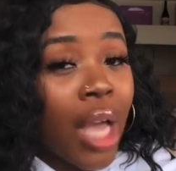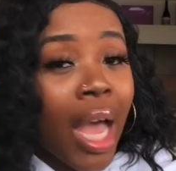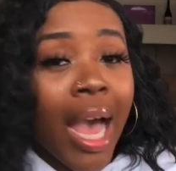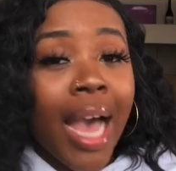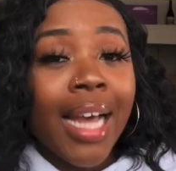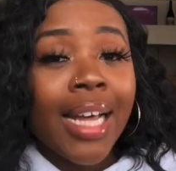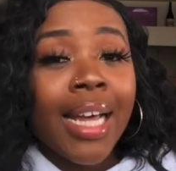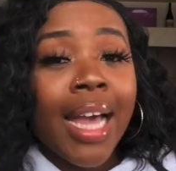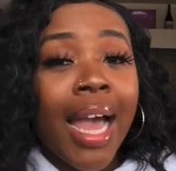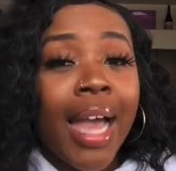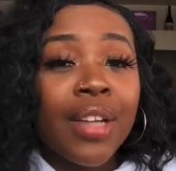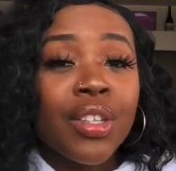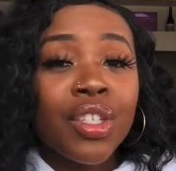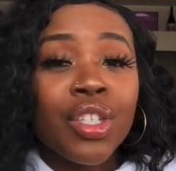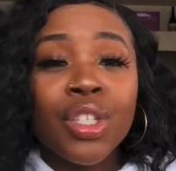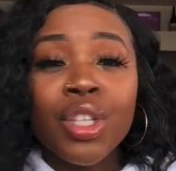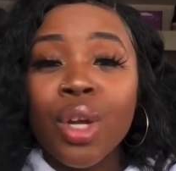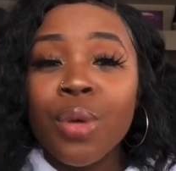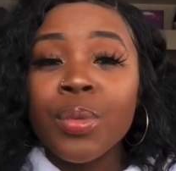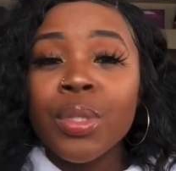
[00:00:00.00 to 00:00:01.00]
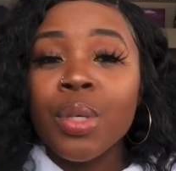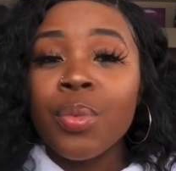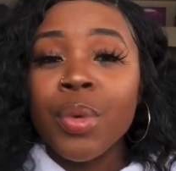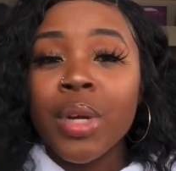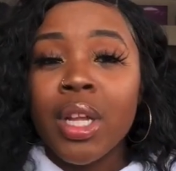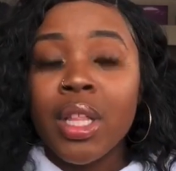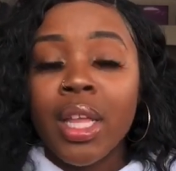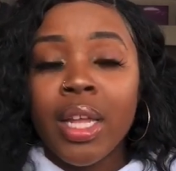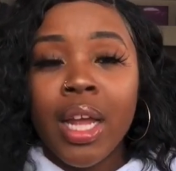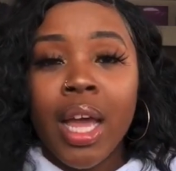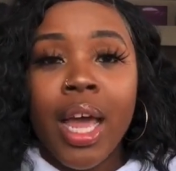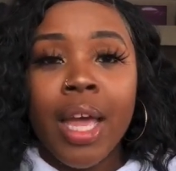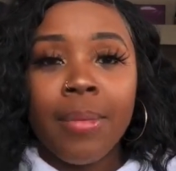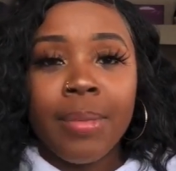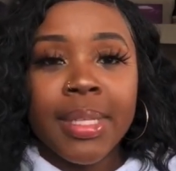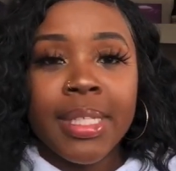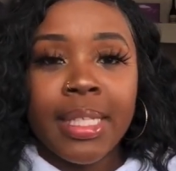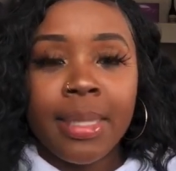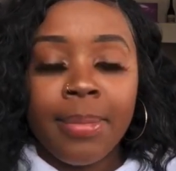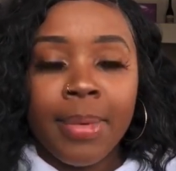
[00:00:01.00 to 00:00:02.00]
I actually don't really wear a lot of
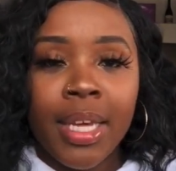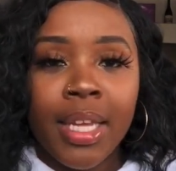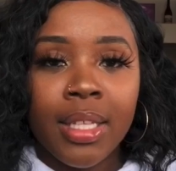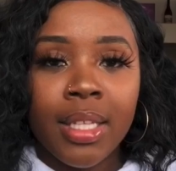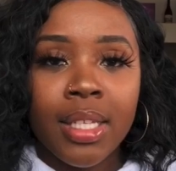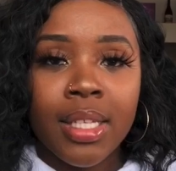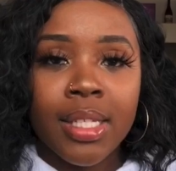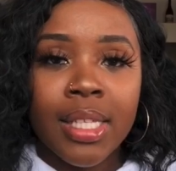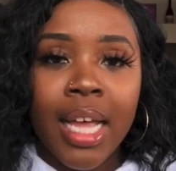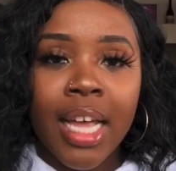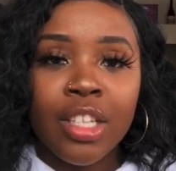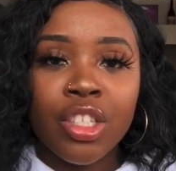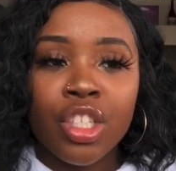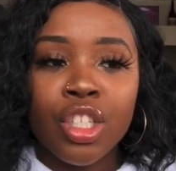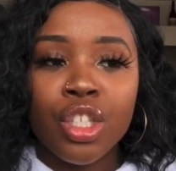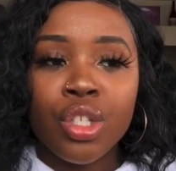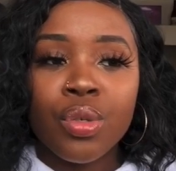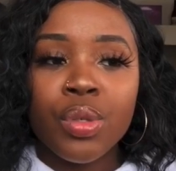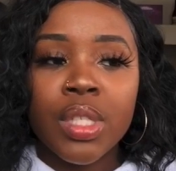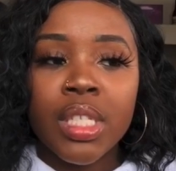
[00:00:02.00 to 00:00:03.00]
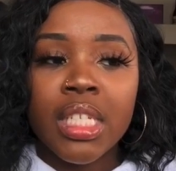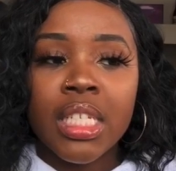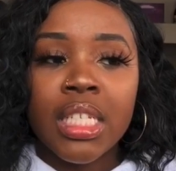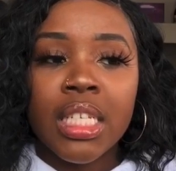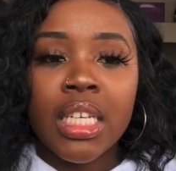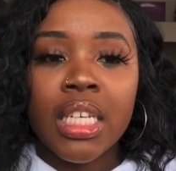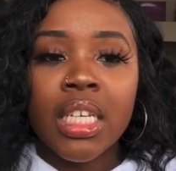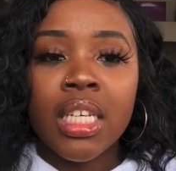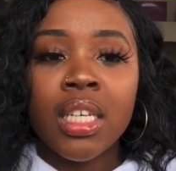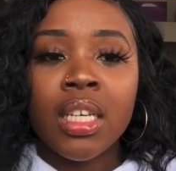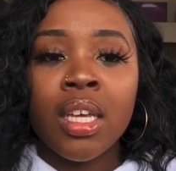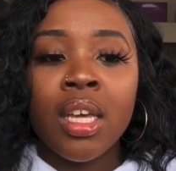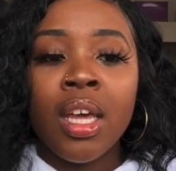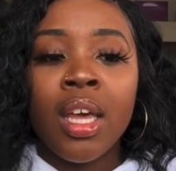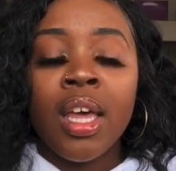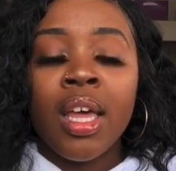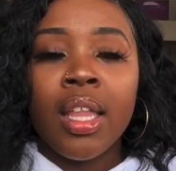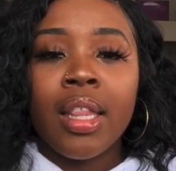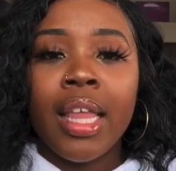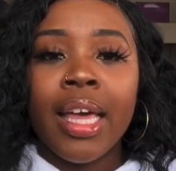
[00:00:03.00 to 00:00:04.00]
high-waisted panties. I just usually get
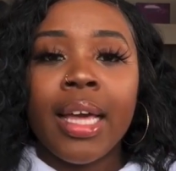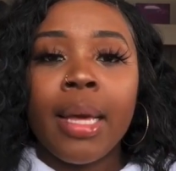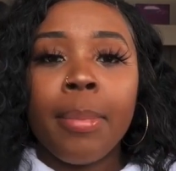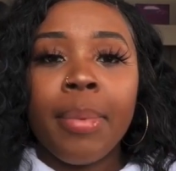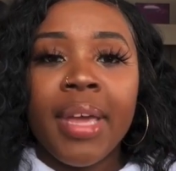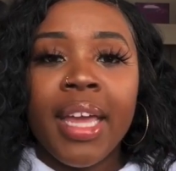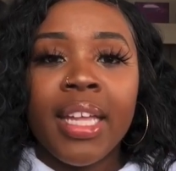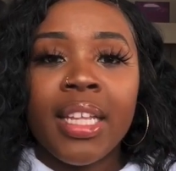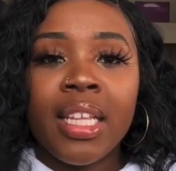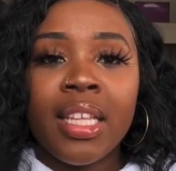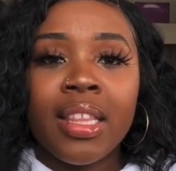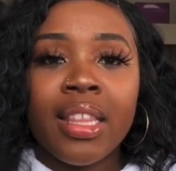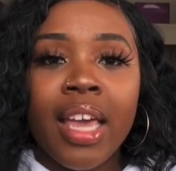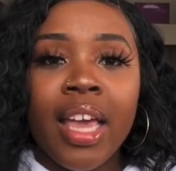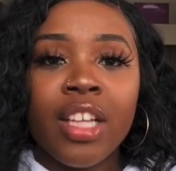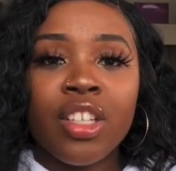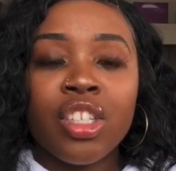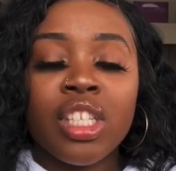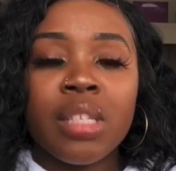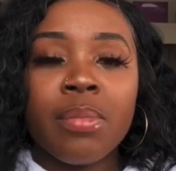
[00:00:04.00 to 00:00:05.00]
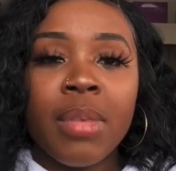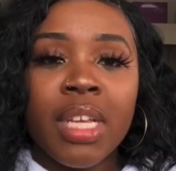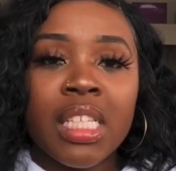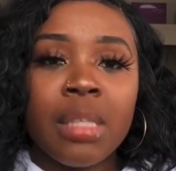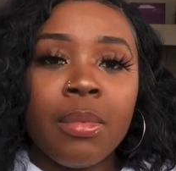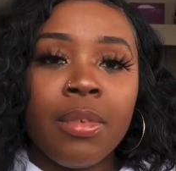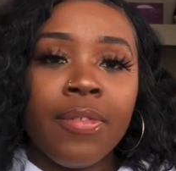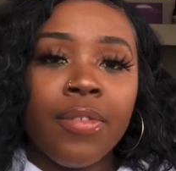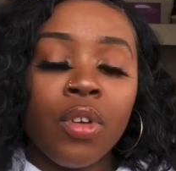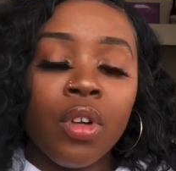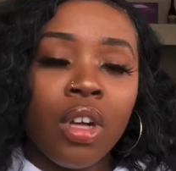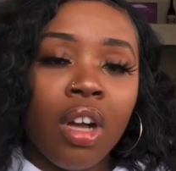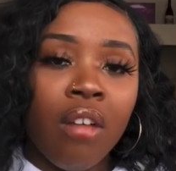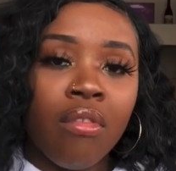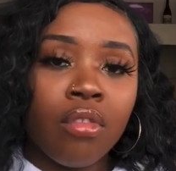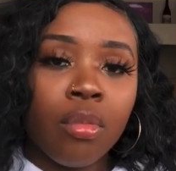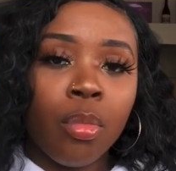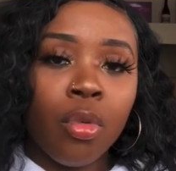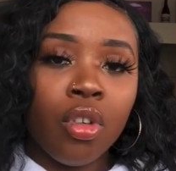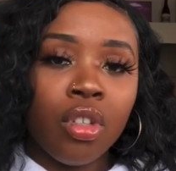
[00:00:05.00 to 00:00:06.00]
like a panty that just makes me feel
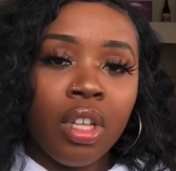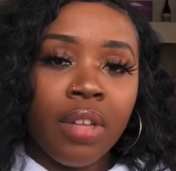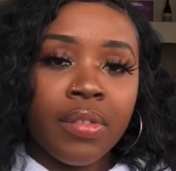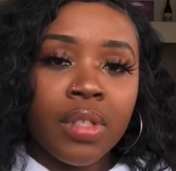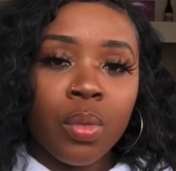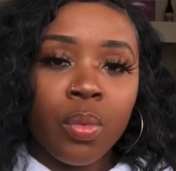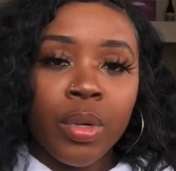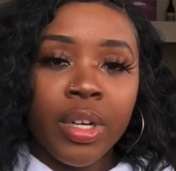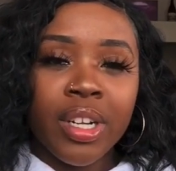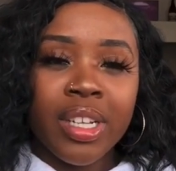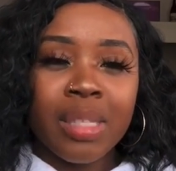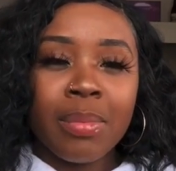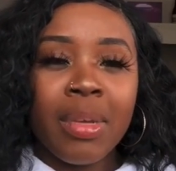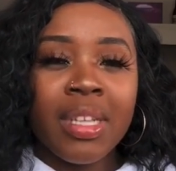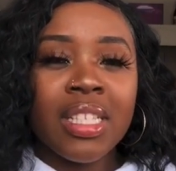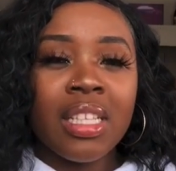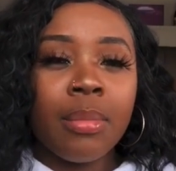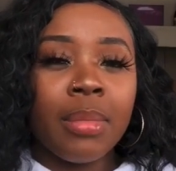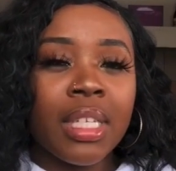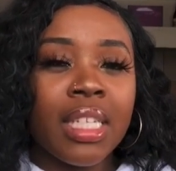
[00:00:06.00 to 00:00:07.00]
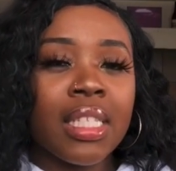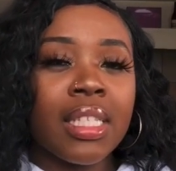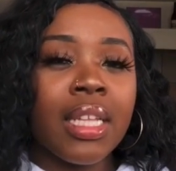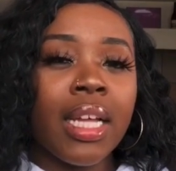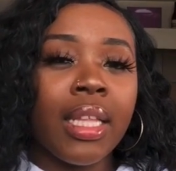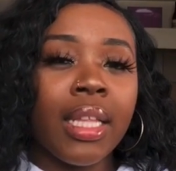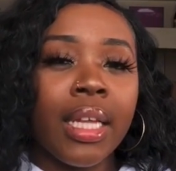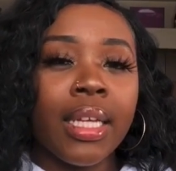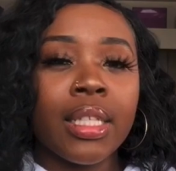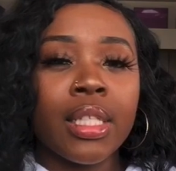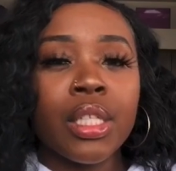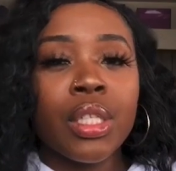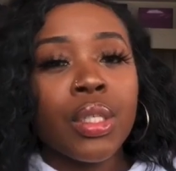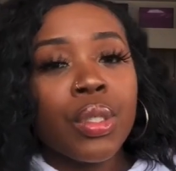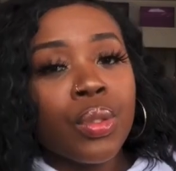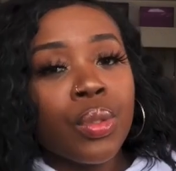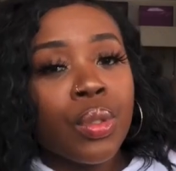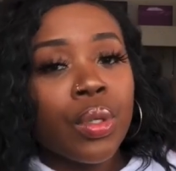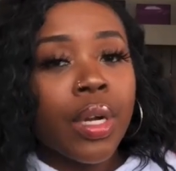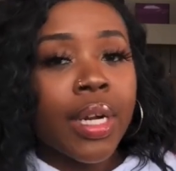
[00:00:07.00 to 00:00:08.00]
comfortable enough to wear because my stomach is not like
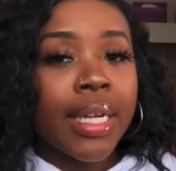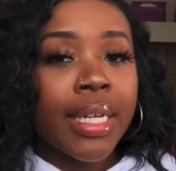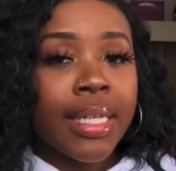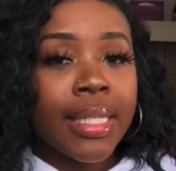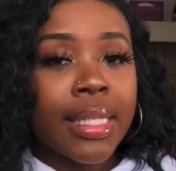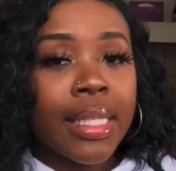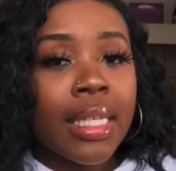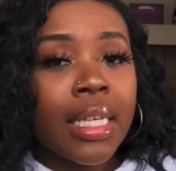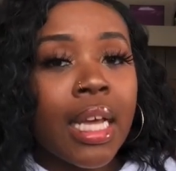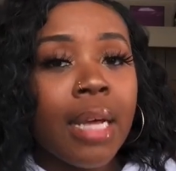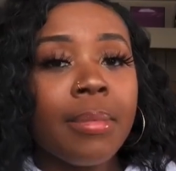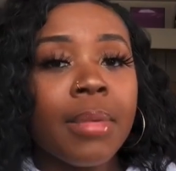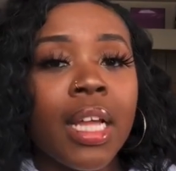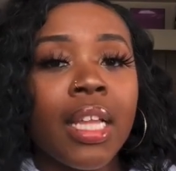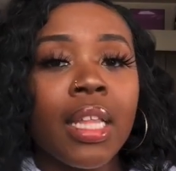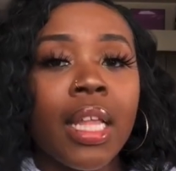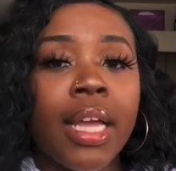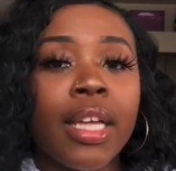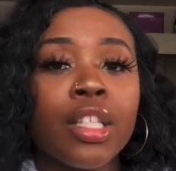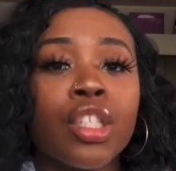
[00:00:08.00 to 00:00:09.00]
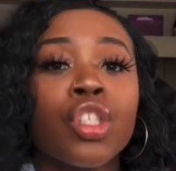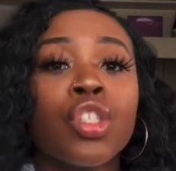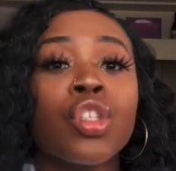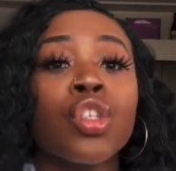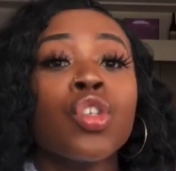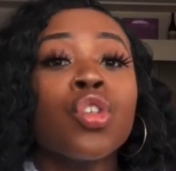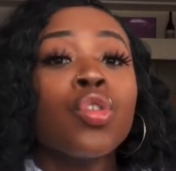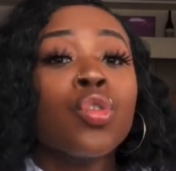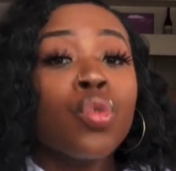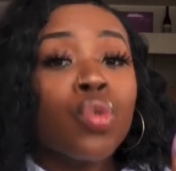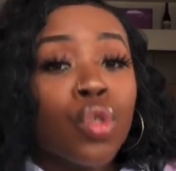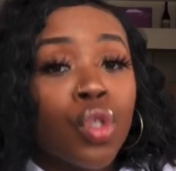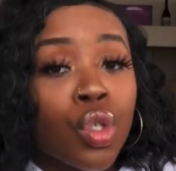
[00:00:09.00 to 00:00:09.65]
too crazy. I'm not like too